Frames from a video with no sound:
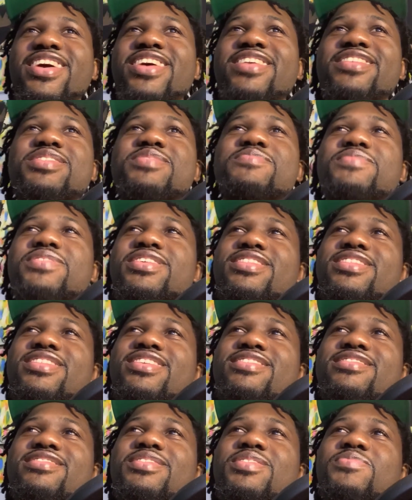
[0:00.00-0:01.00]
Hearing about
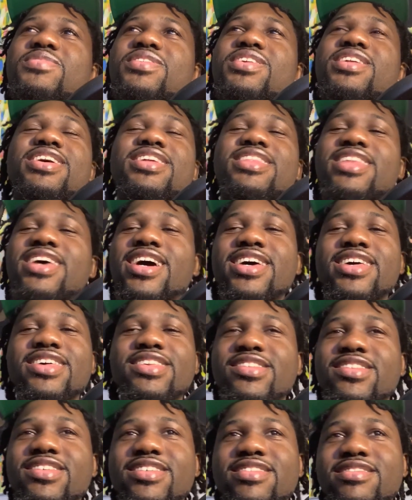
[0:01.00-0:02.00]
this, something like that
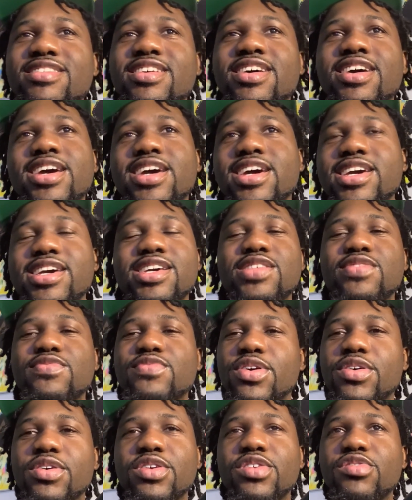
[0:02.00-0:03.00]
it's
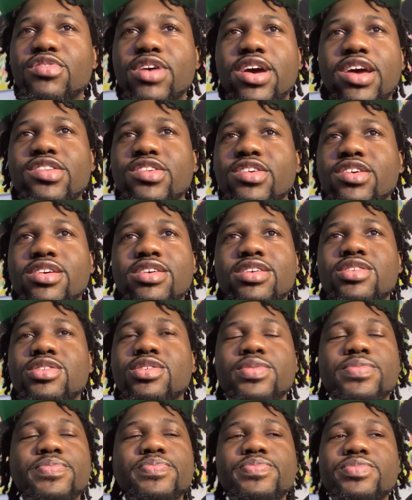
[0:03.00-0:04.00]
very tragic,
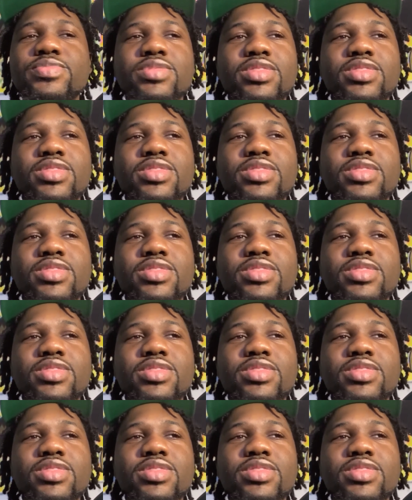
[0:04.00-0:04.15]
I